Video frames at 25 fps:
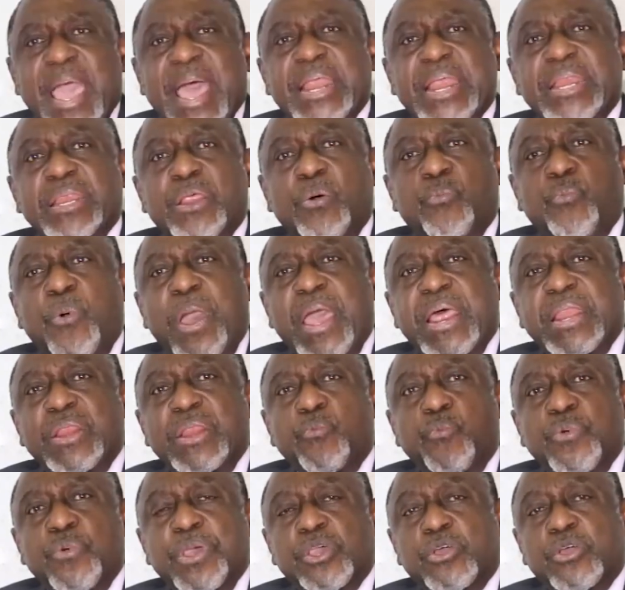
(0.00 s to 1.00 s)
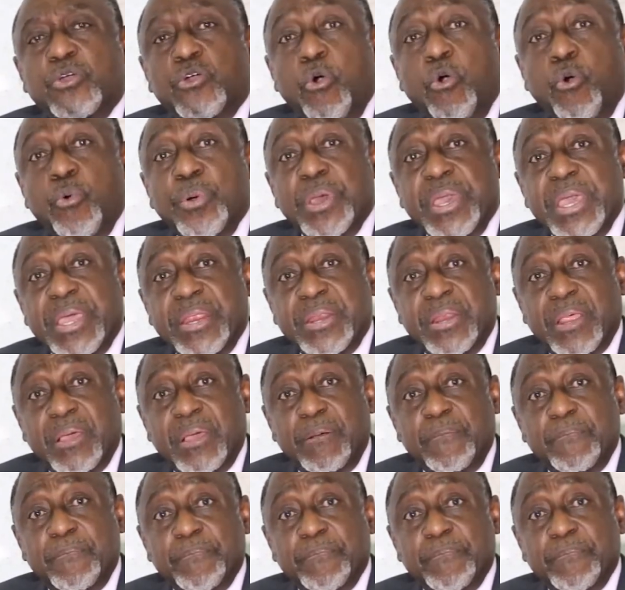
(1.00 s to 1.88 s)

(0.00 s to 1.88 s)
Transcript: And when we go in,